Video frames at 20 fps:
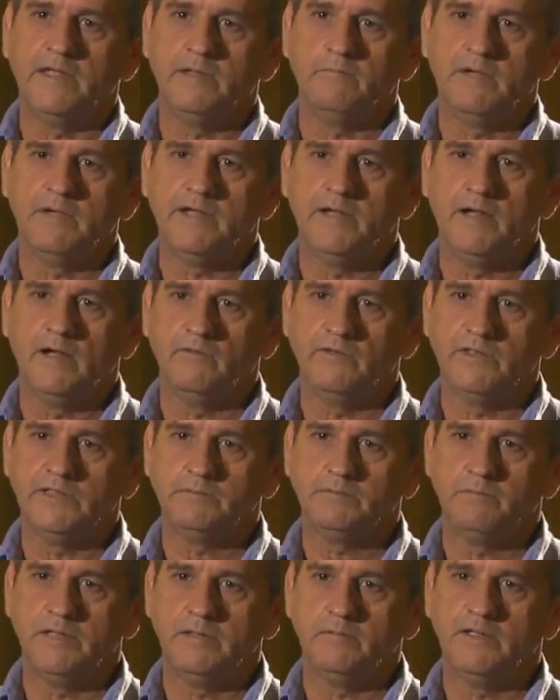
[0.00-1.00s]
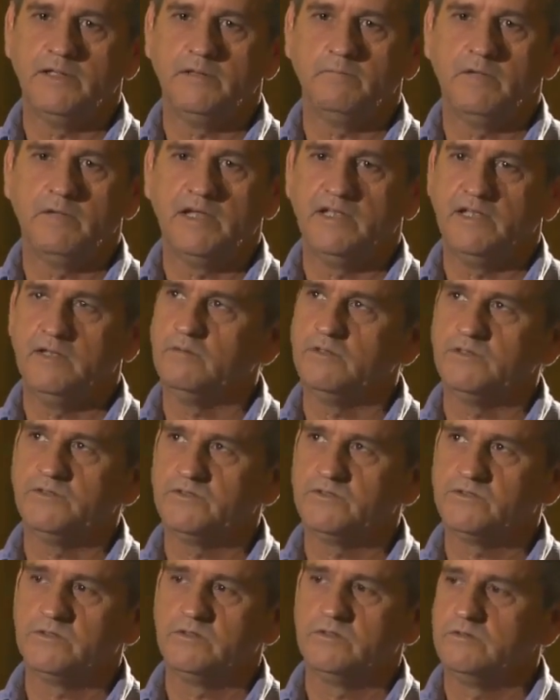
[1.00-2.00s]
He'd met all these people.
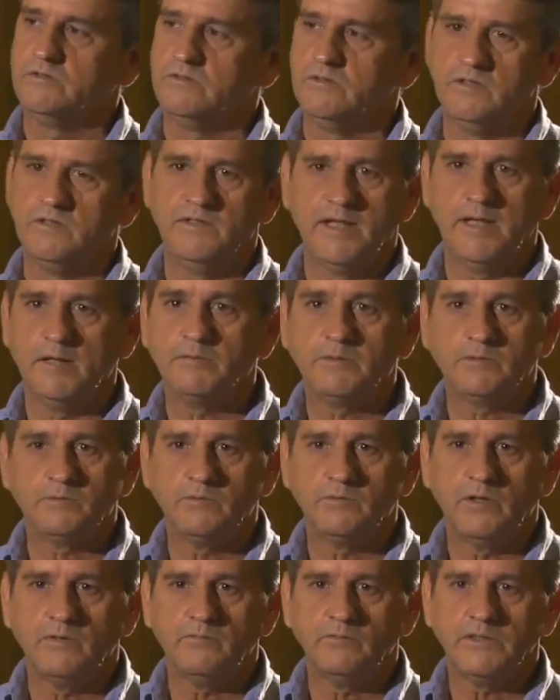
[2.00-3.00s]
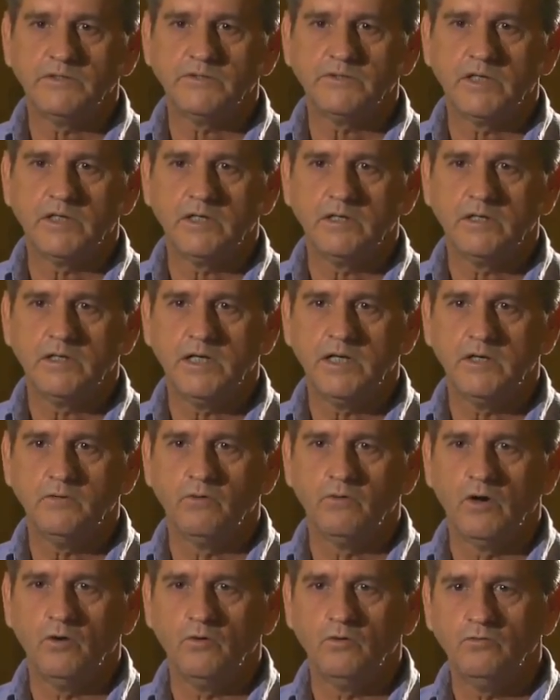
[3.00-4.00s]
Debs was one of his
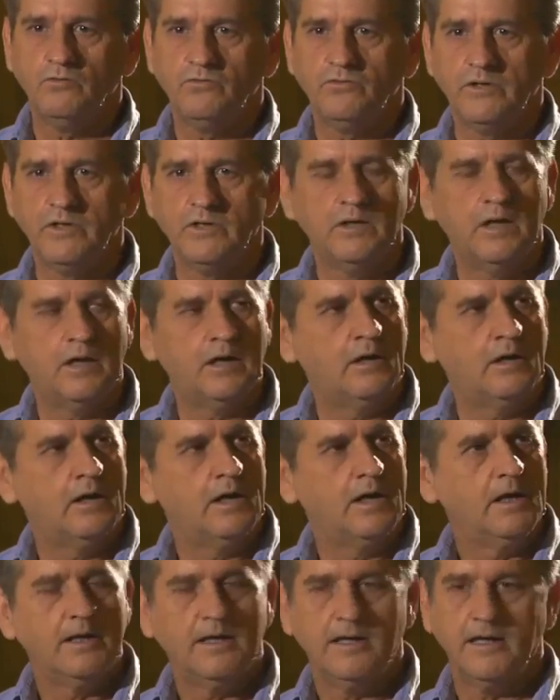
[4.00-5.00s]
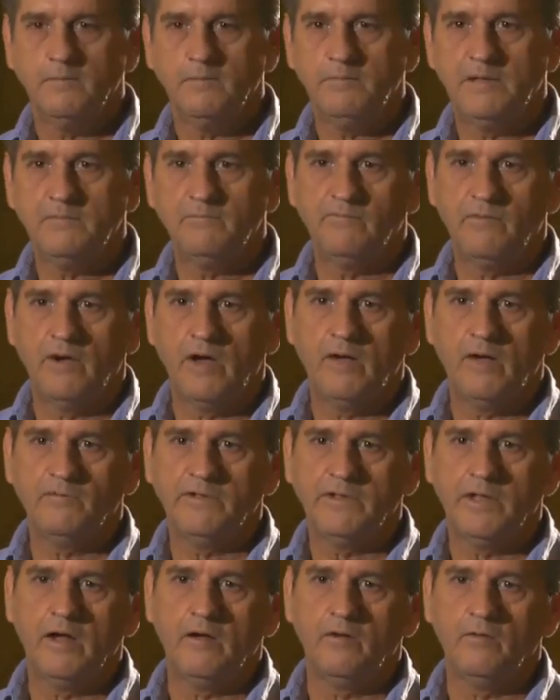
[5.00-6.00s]
heroes, and he'd been involved
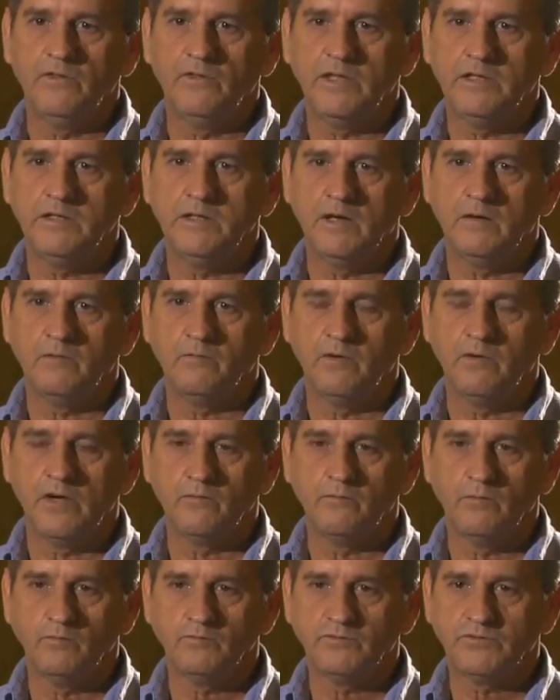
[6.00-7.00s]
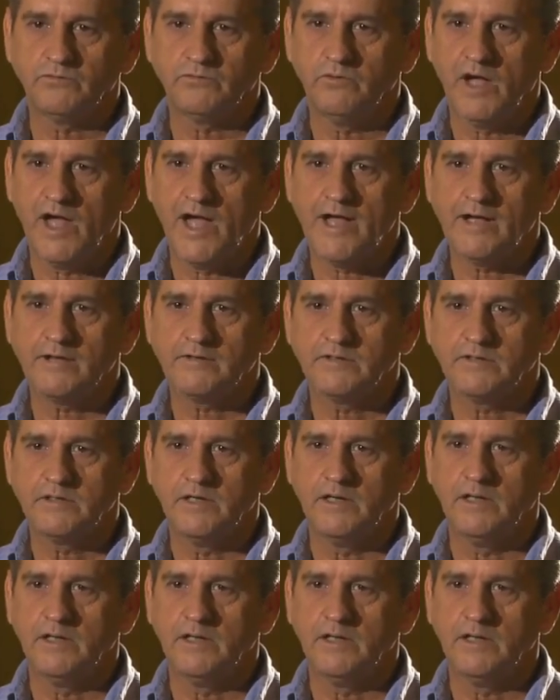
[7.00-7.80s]
in all the railroad strikes.